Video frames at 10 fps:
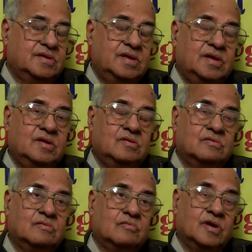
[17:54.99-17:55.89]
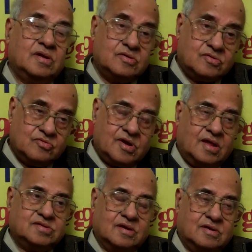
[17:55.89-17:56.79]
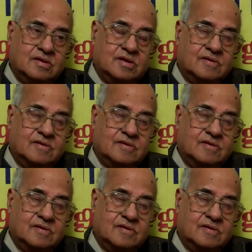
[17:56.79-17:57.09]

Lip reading: he went to Rajakar.